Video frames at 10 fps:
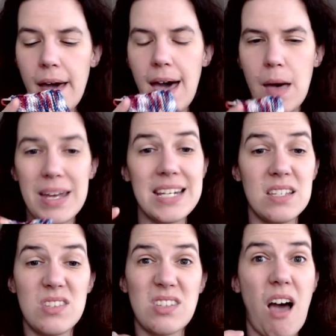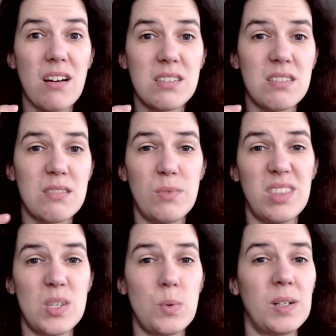And I did socks with
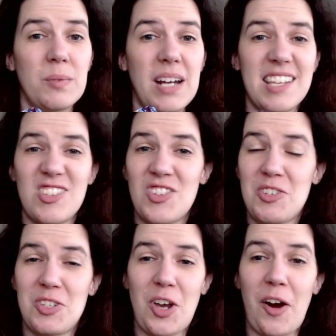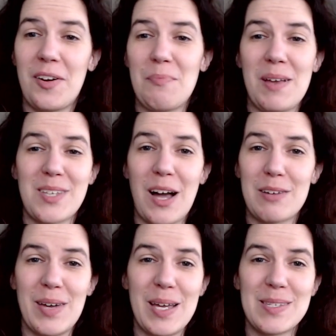this one when I started my
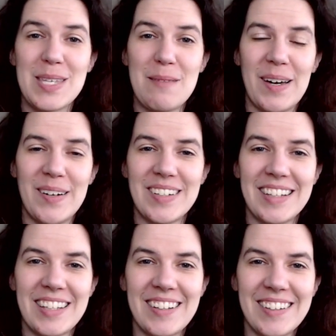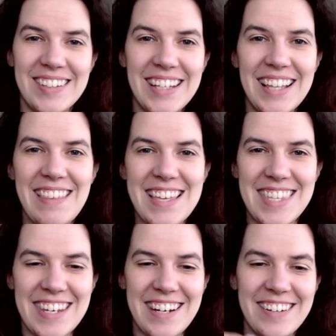sock phase about a little less
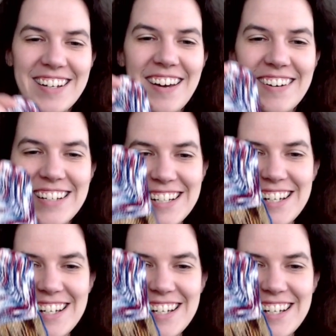than a year ago.